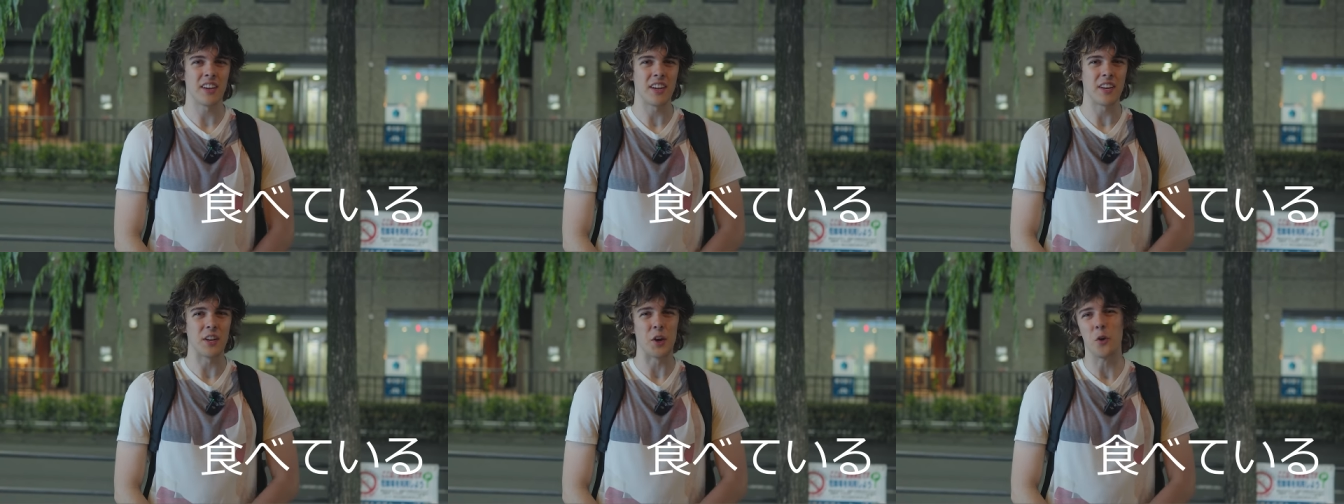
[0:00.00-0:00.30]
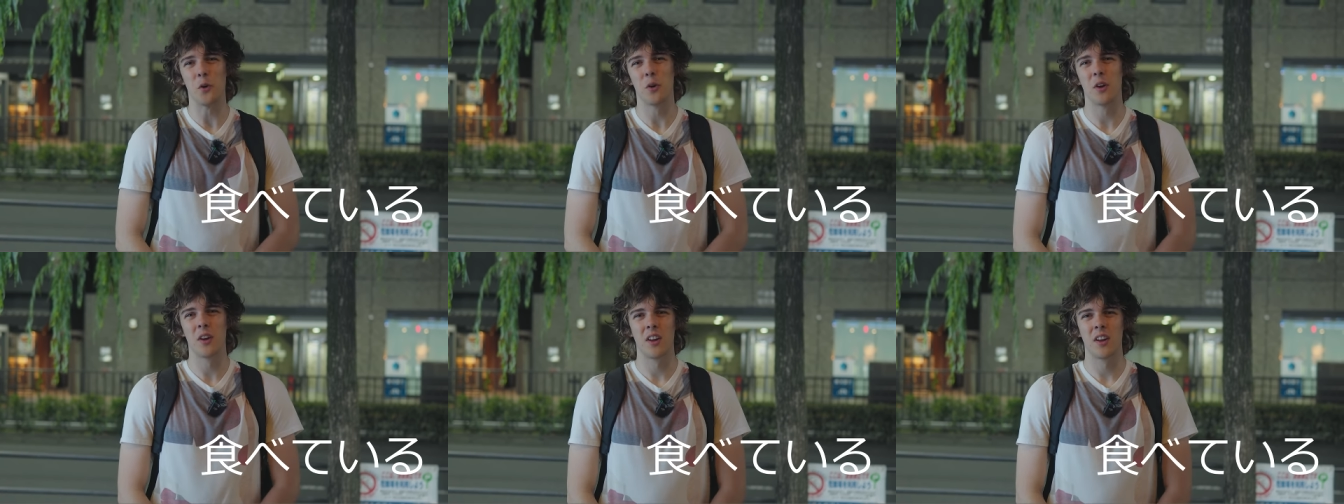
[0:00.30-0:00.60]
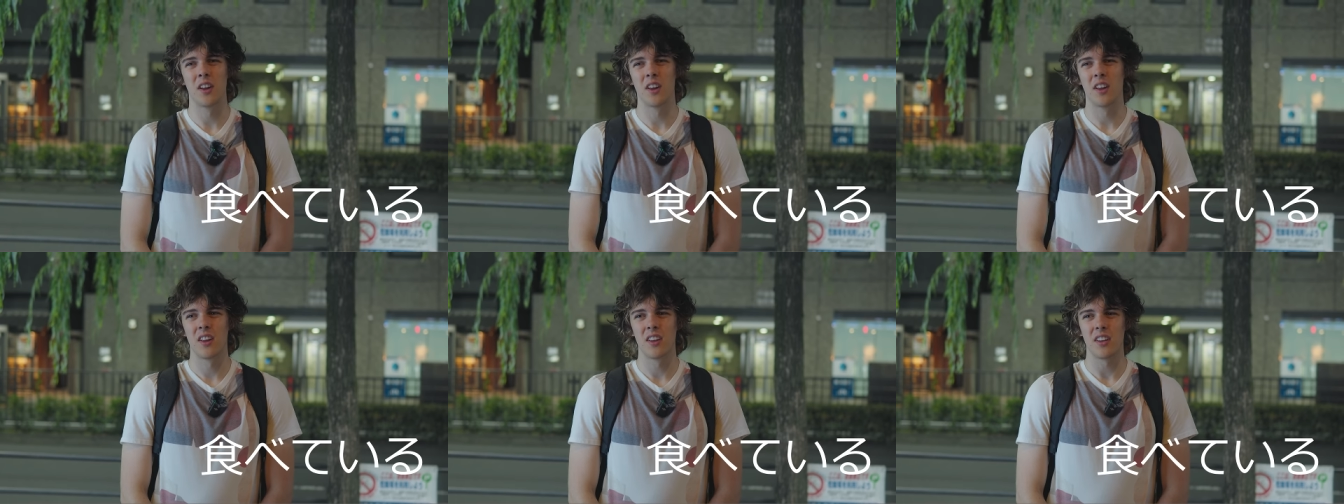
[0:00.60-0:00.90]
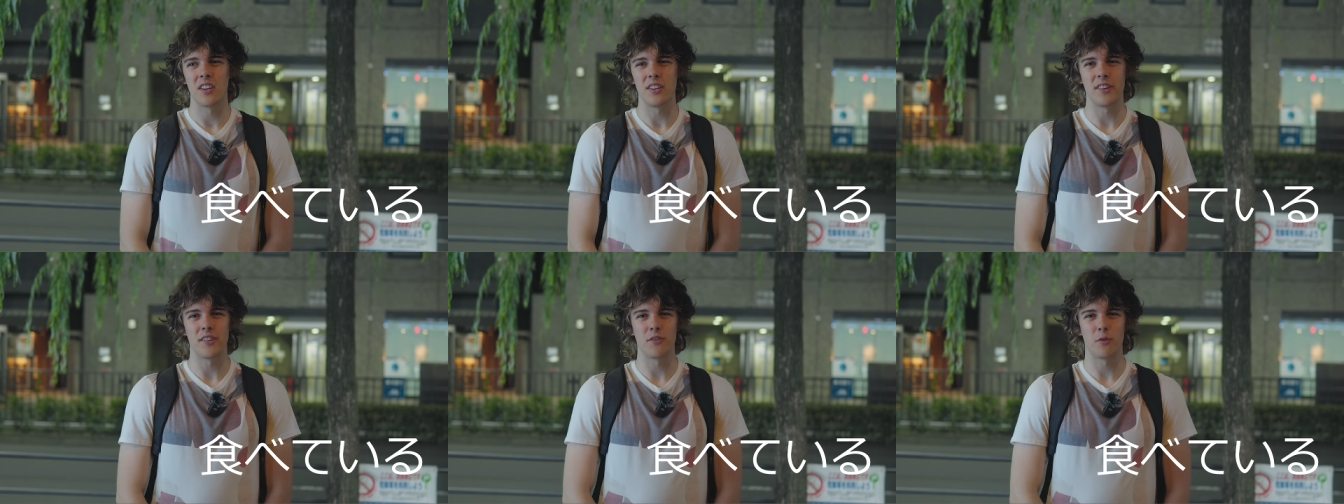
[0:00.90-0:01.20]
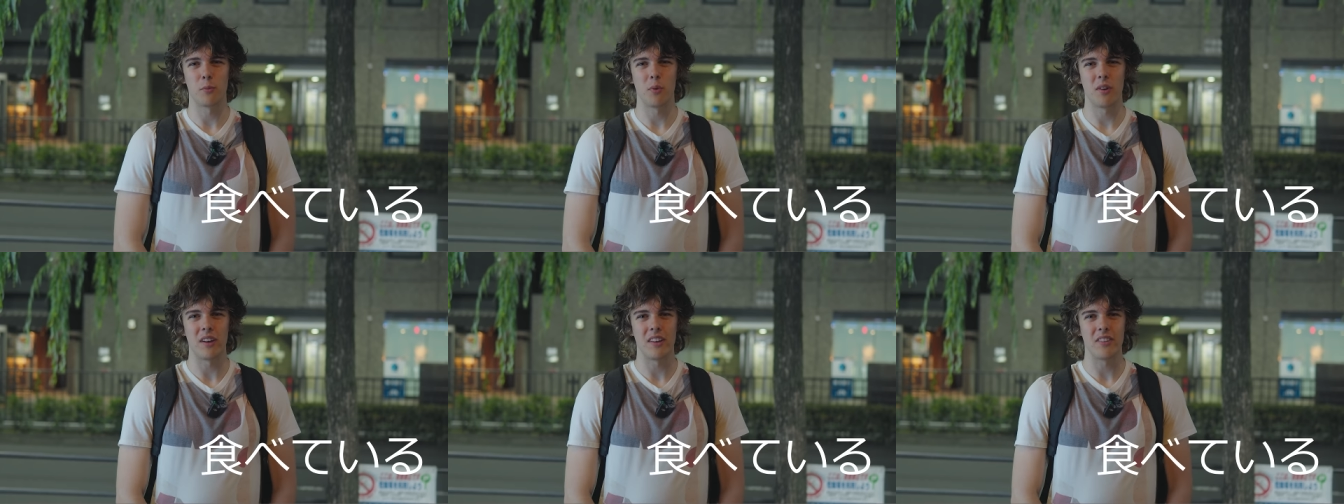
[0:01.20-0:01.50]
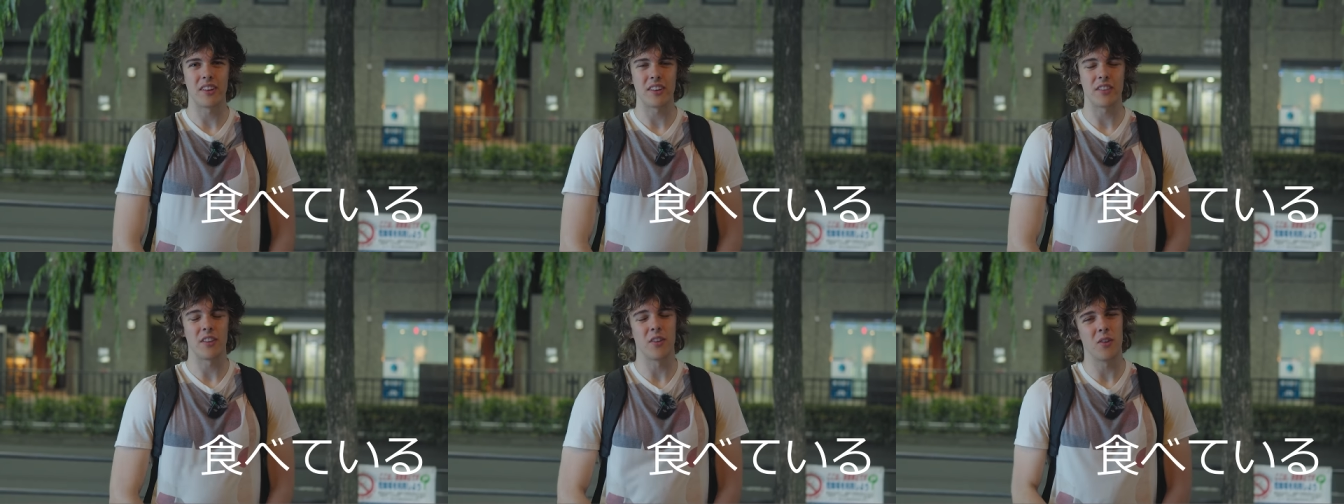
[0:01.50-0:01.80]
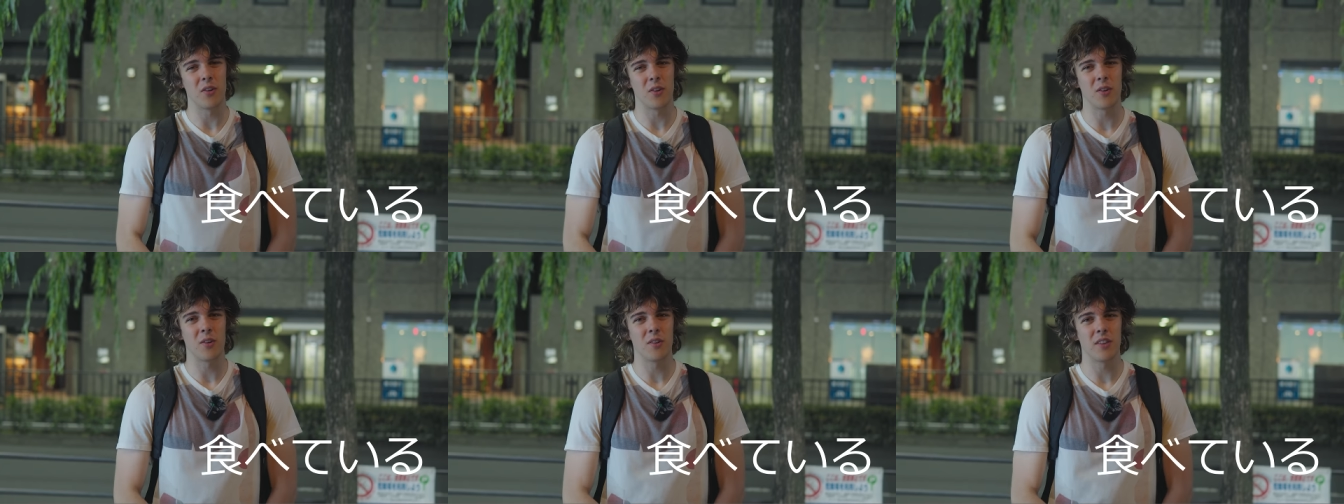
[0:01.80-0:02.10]
You know, you just replace like the
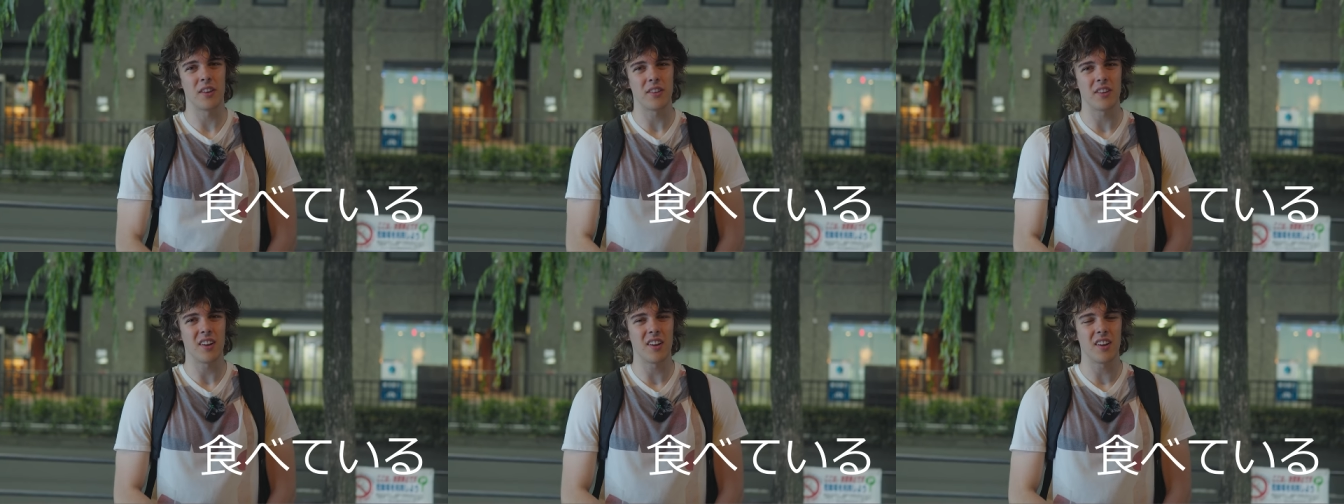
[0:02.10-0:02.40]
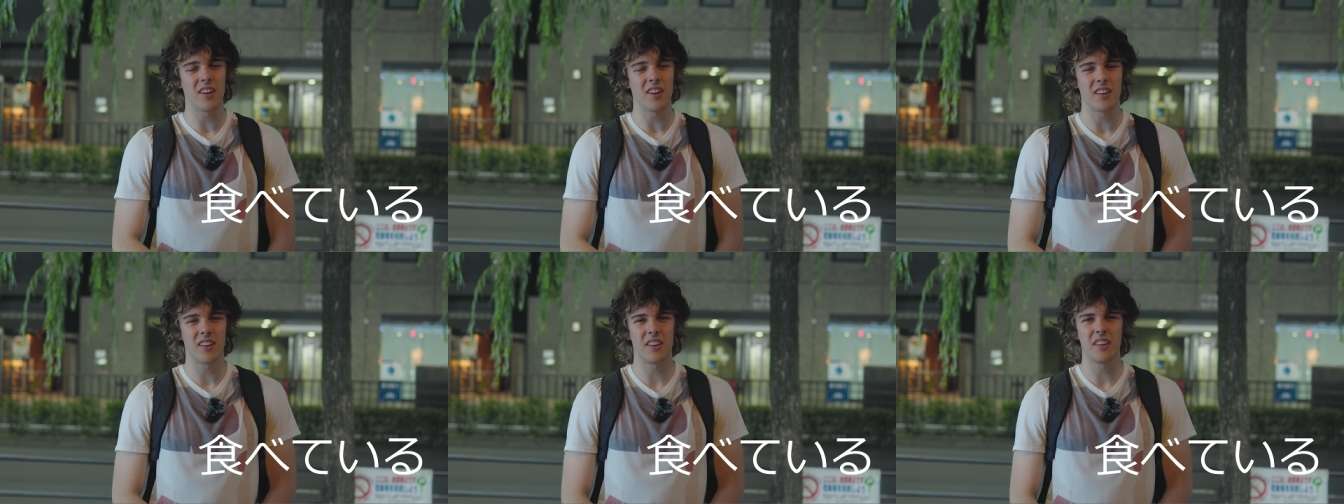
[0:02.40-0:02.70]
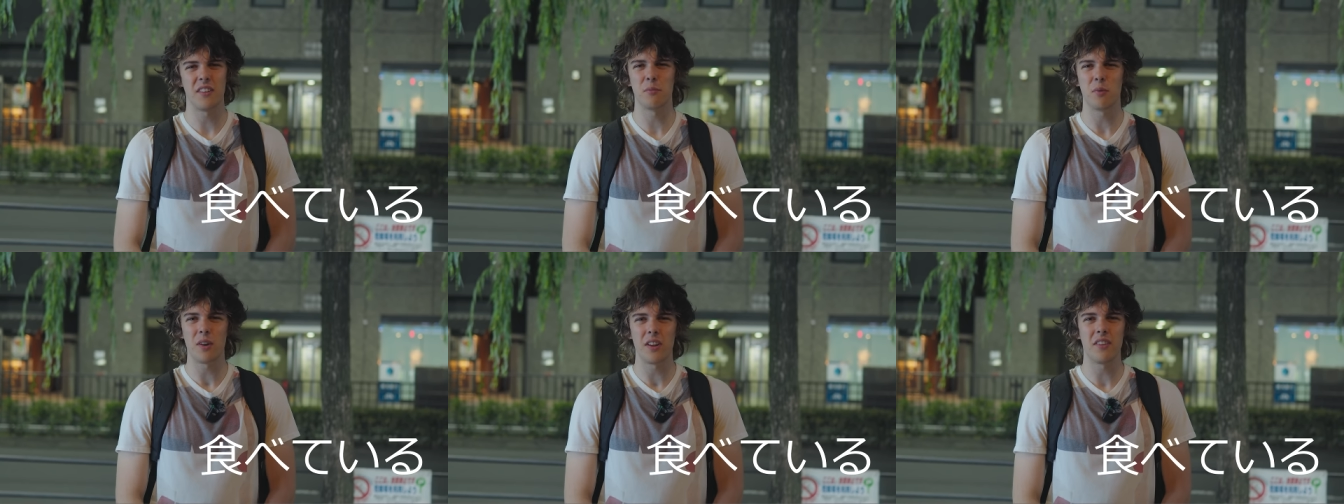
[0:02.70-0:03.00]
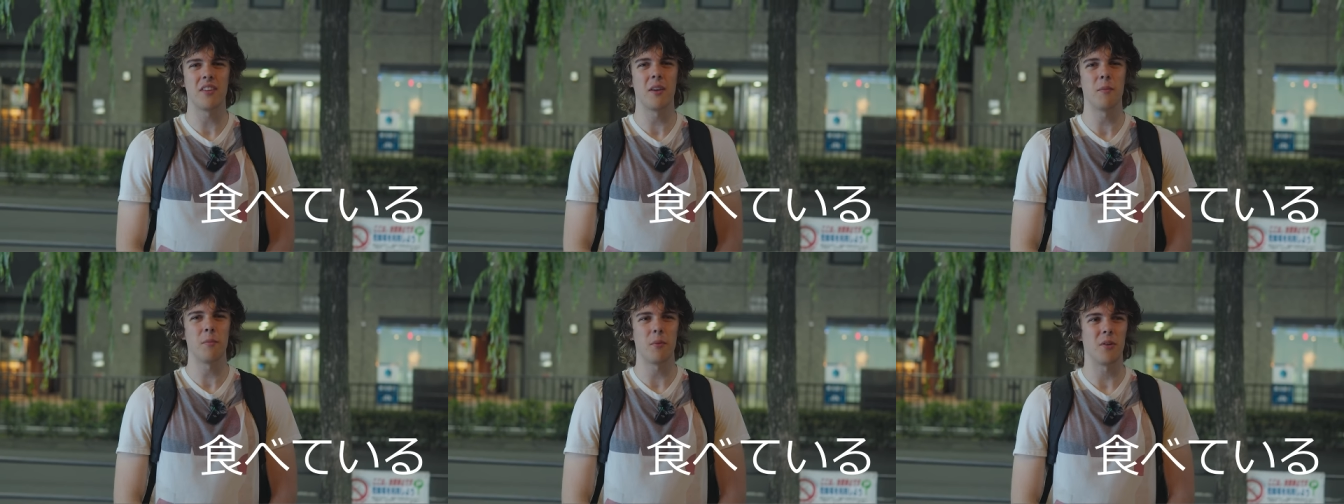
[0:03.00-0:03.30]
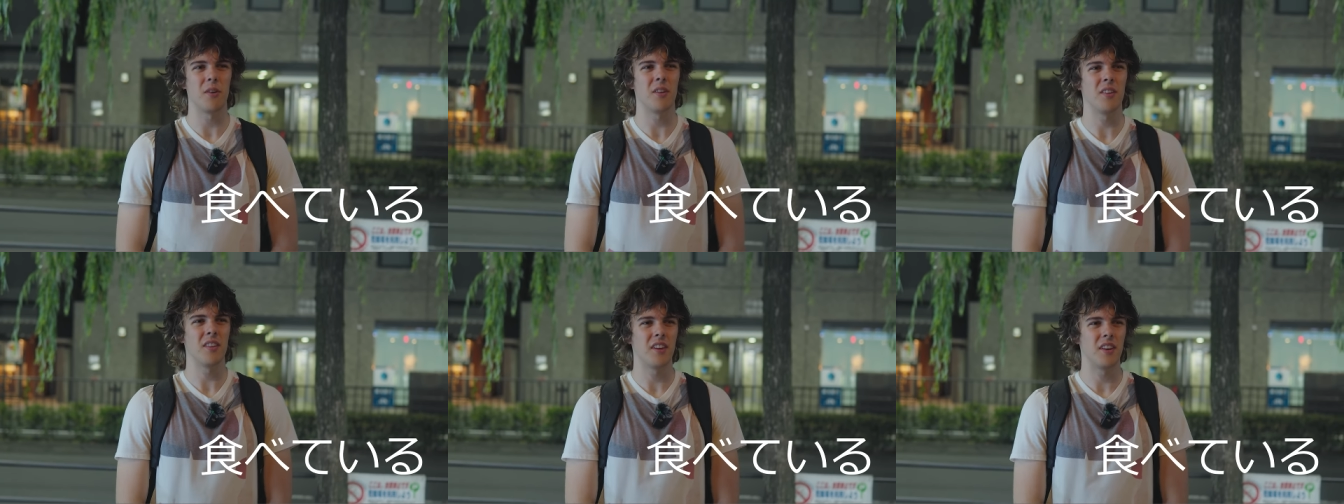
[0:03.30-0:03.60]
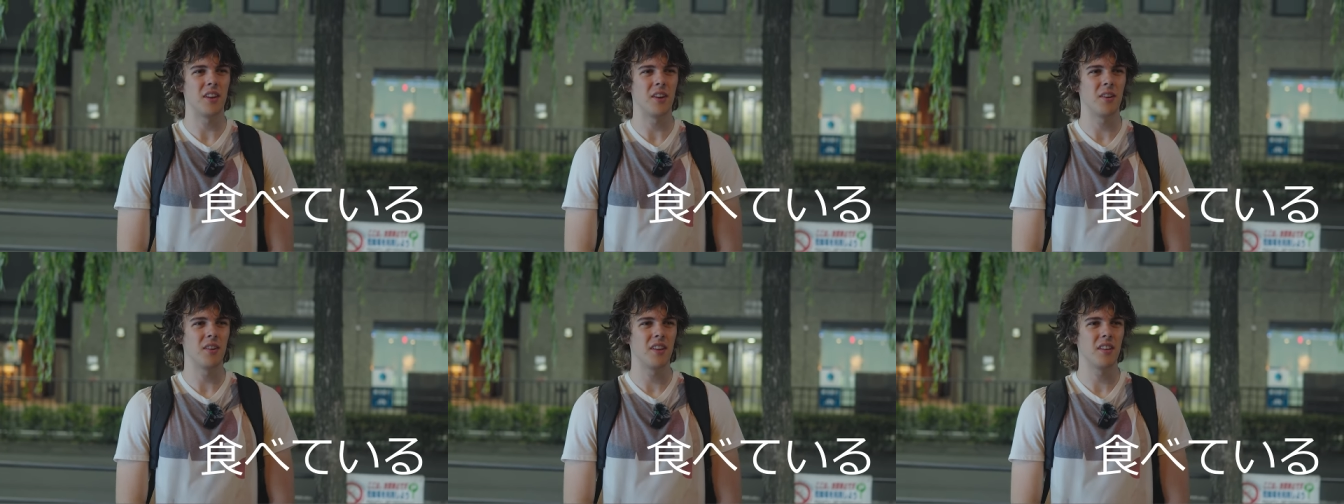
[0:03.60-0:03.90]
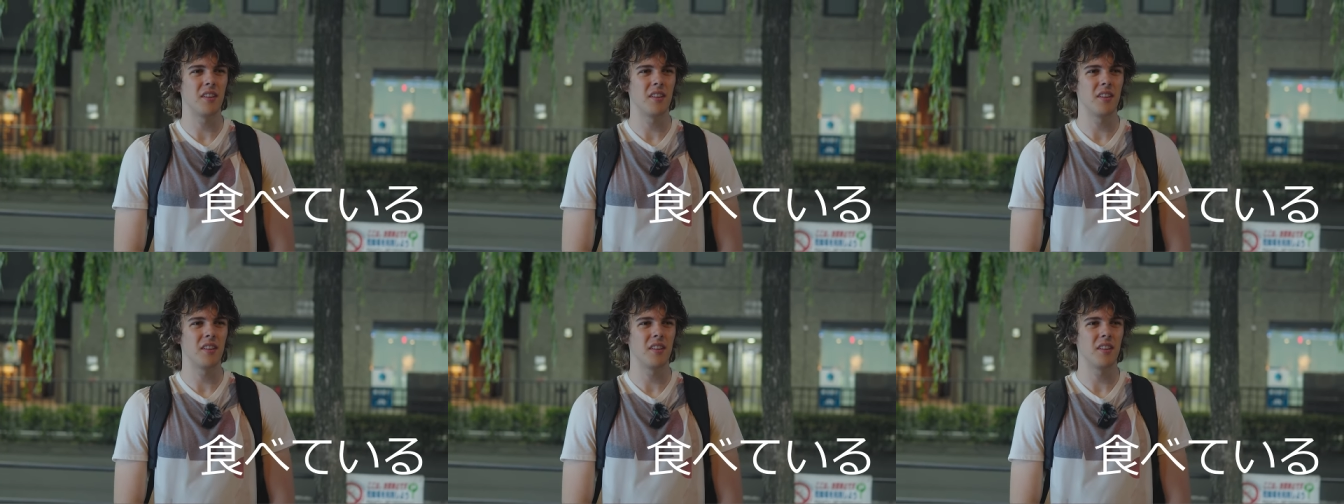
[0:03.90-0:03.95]
lu, the ta. It's pretty simple, you know?